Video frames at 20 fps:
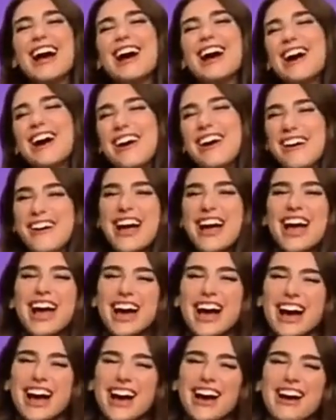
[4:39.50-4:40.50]
oh,
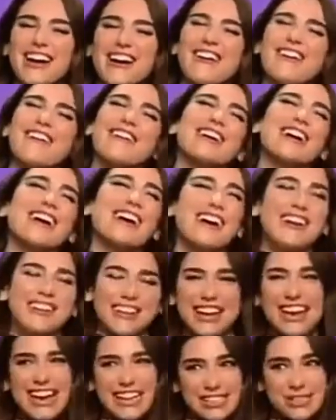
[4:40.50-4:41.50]
oh,
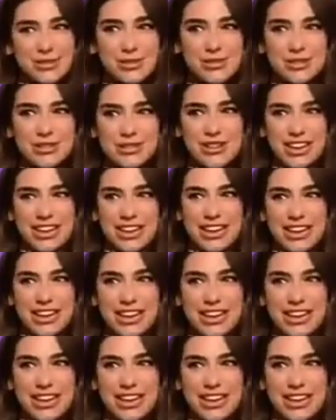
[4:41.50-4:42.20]
oh, it's awkward already.